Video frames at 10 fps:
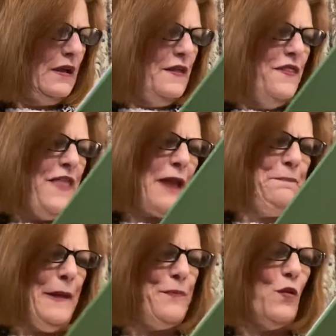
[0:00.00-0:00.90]
Then
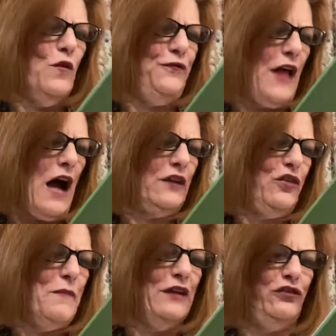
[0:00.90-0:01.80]
people will flock
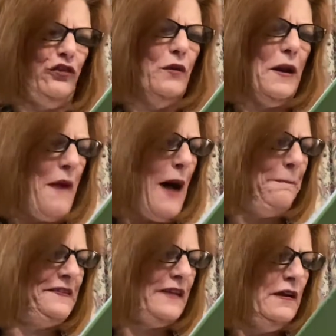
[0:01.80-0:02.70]
to my zoo in a
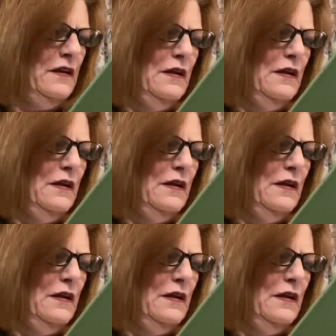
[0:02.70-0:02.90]
Mopsk.